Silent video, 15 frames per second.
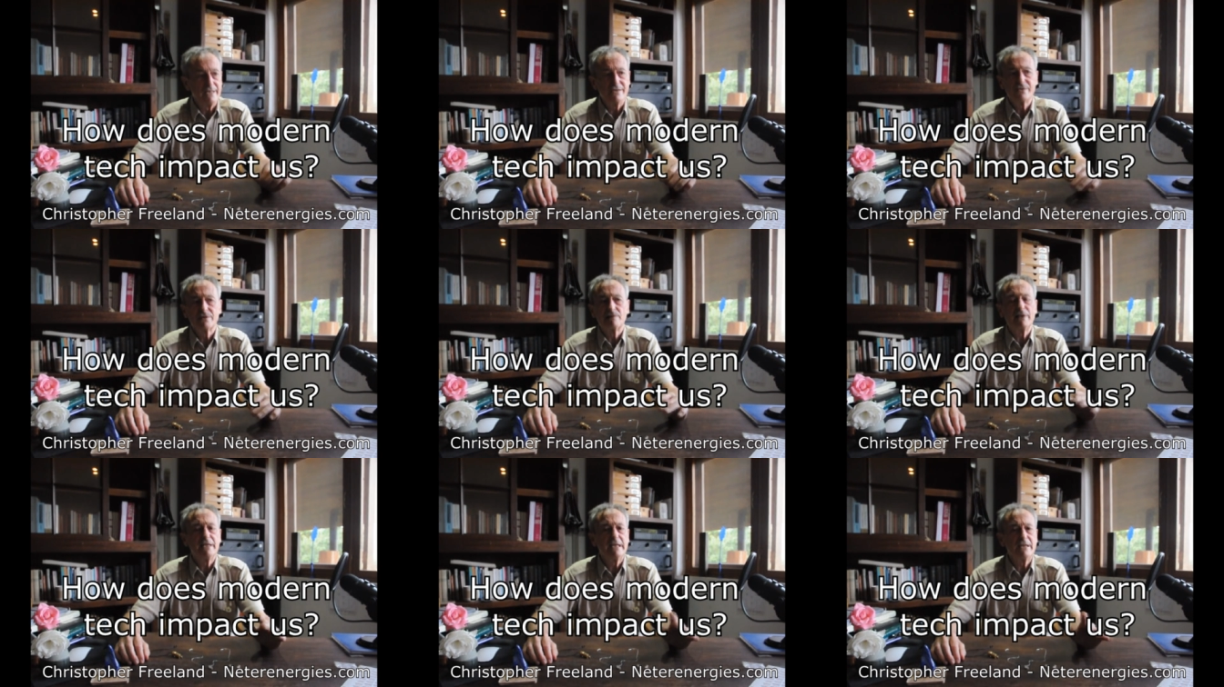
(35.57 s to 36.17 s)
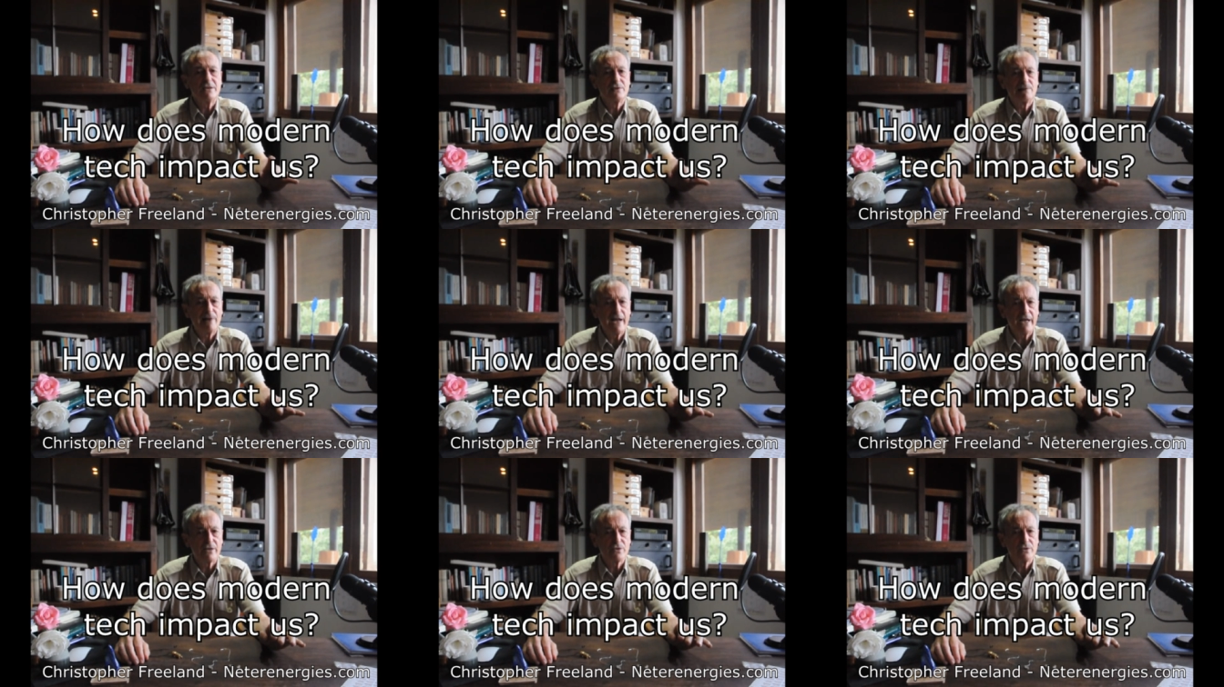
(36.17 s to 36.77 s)
Is there an
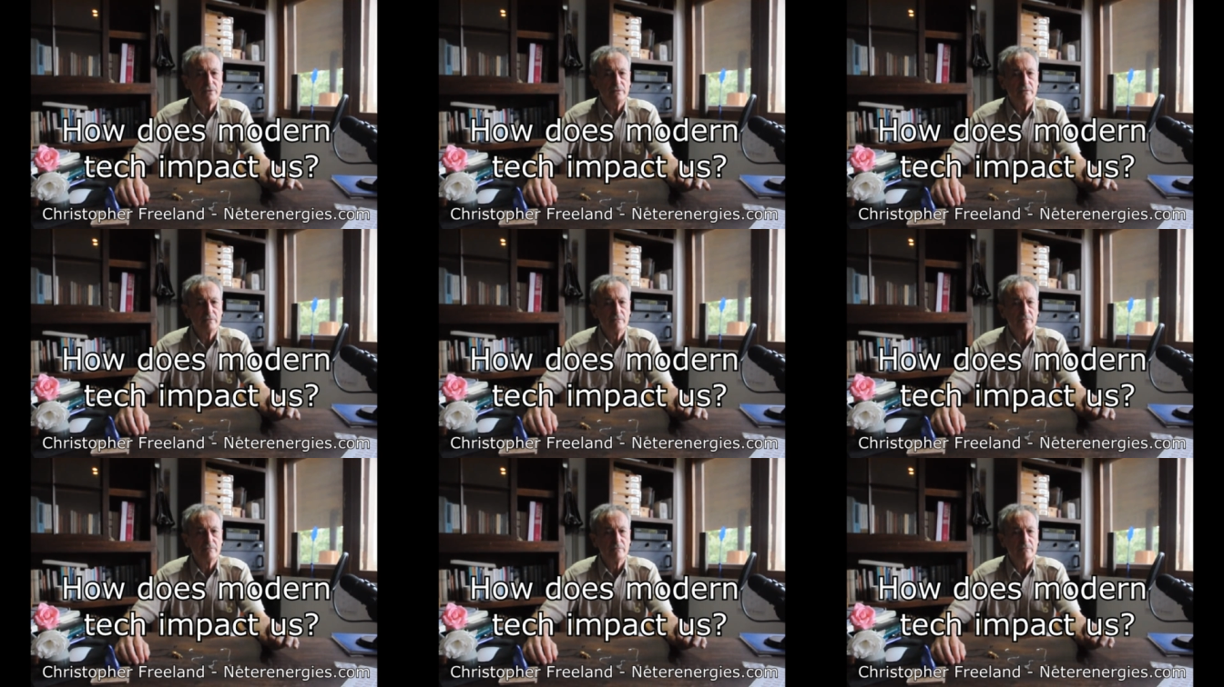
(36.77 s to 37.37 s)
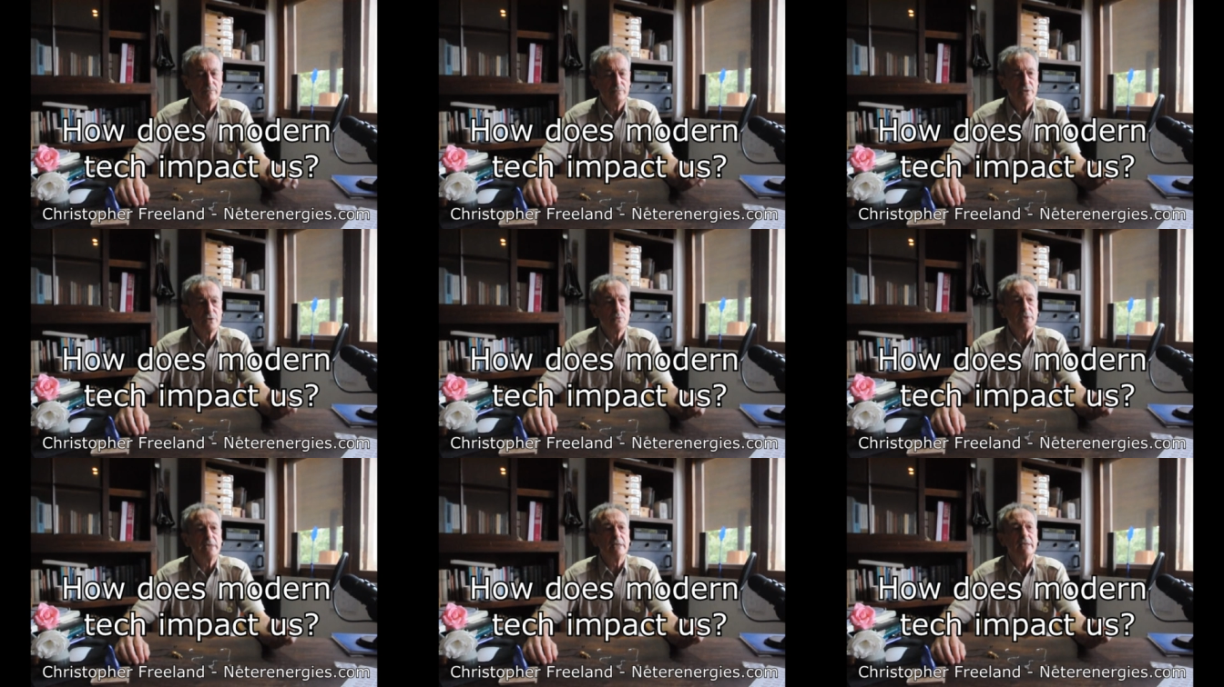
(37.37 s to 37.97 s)
interaction
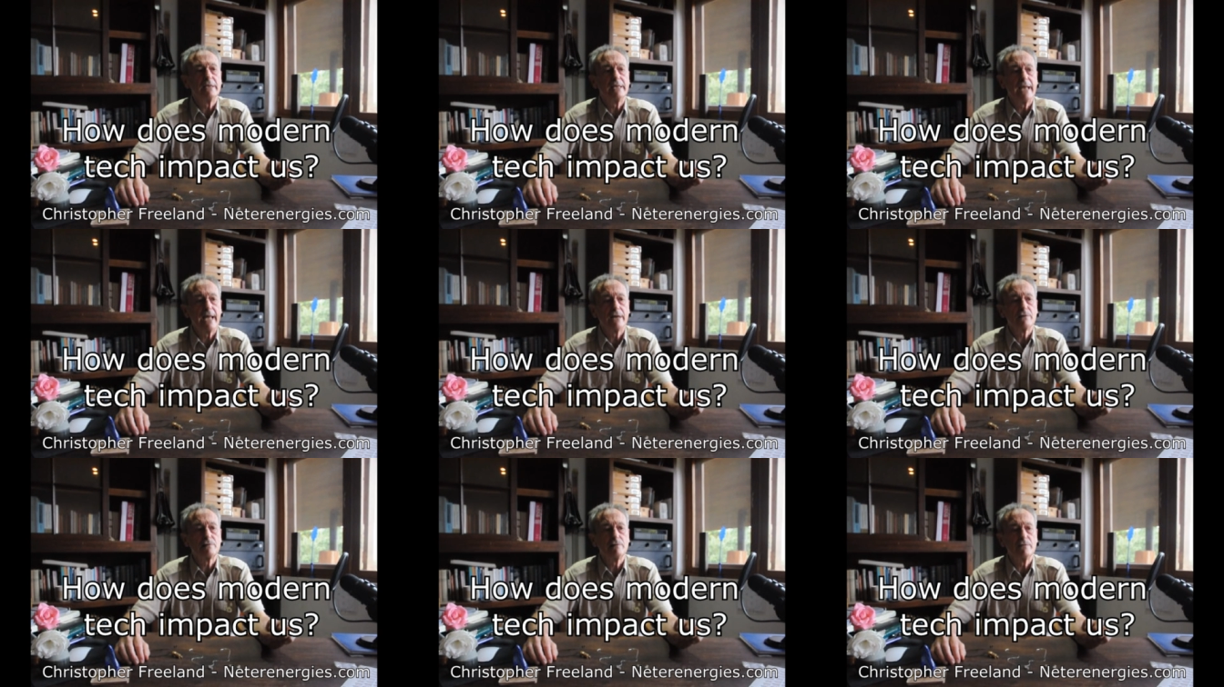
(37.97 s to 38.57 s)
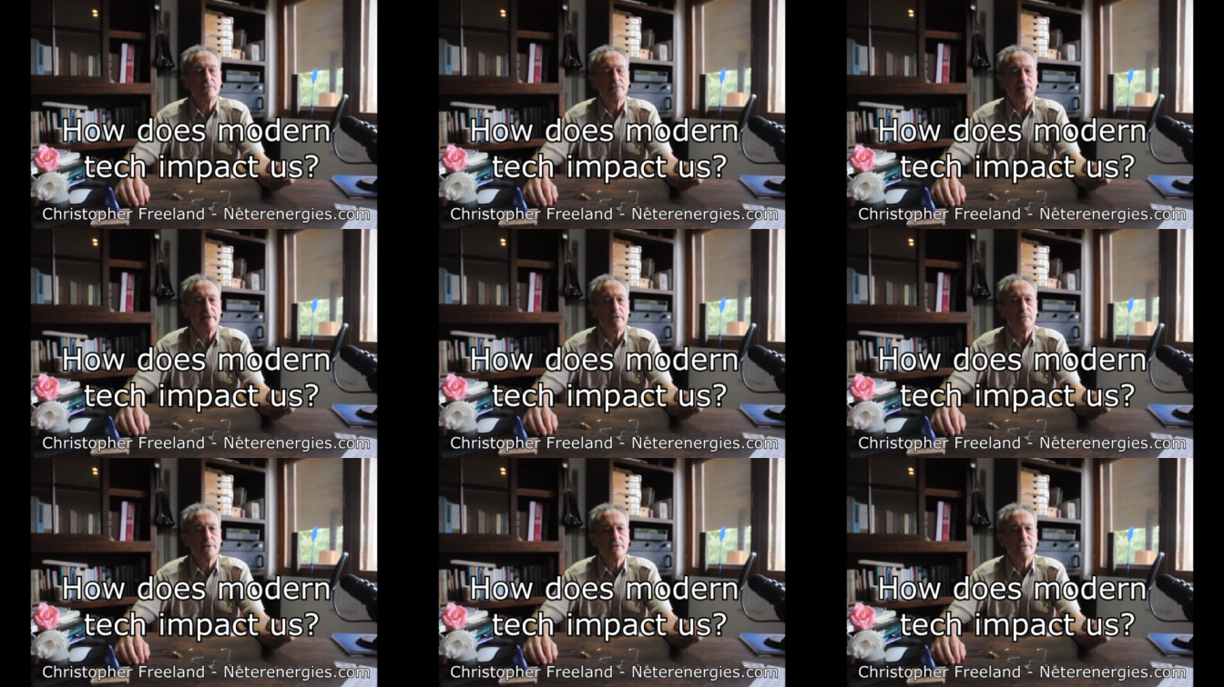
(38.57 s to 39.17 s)
between the natural
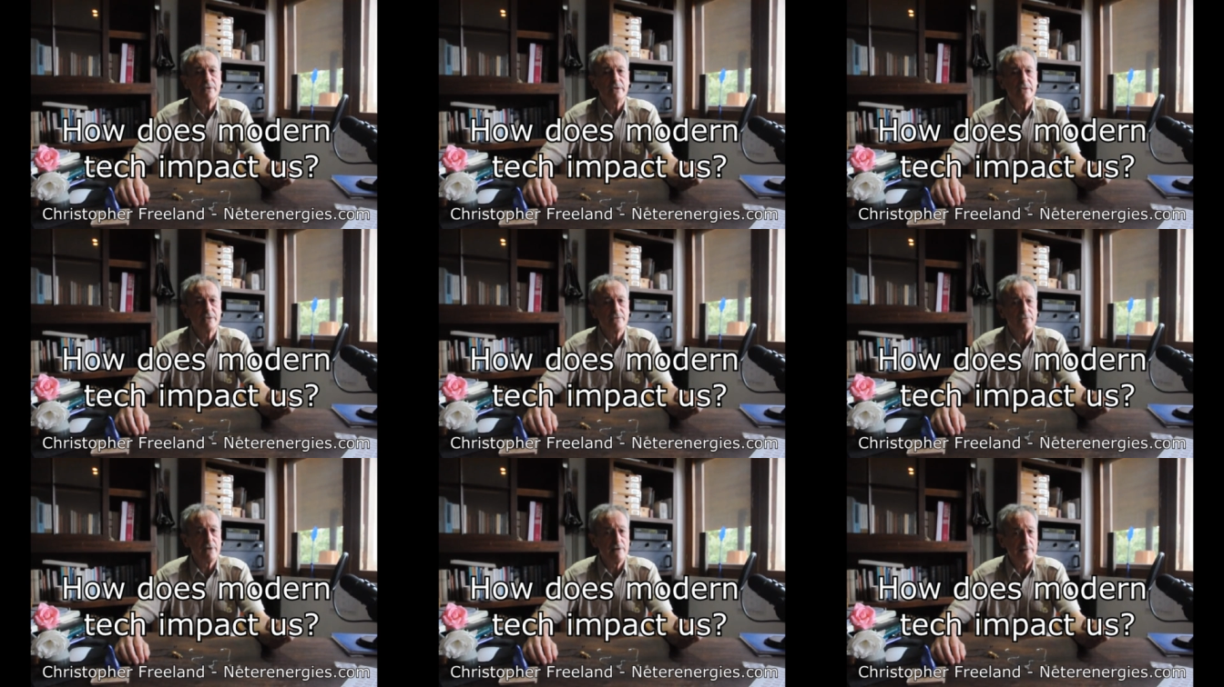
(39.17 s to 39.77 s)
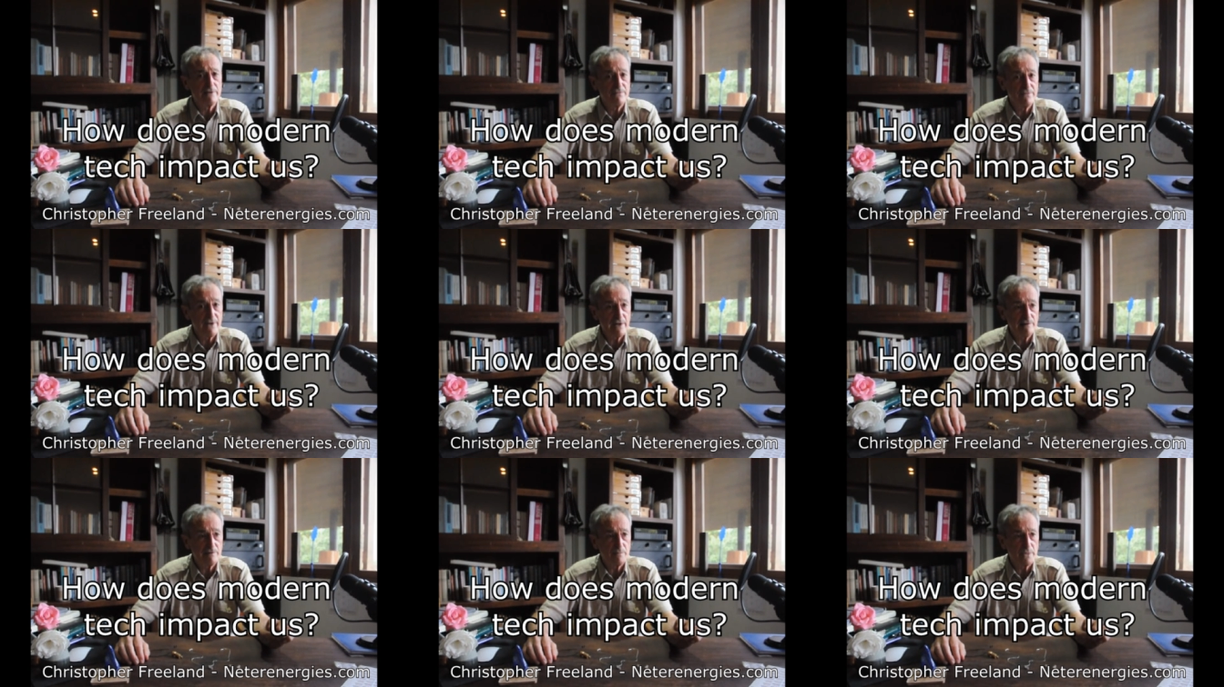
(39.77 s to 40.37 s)
frequencies of our
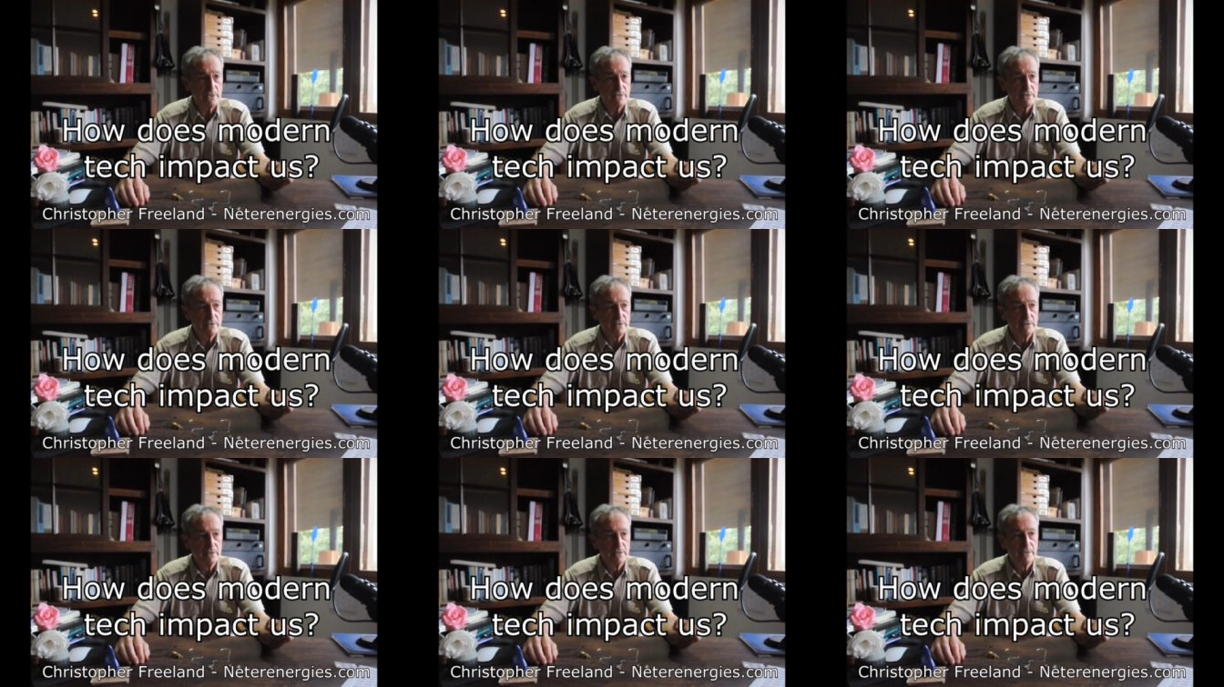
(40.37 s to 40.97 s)
environment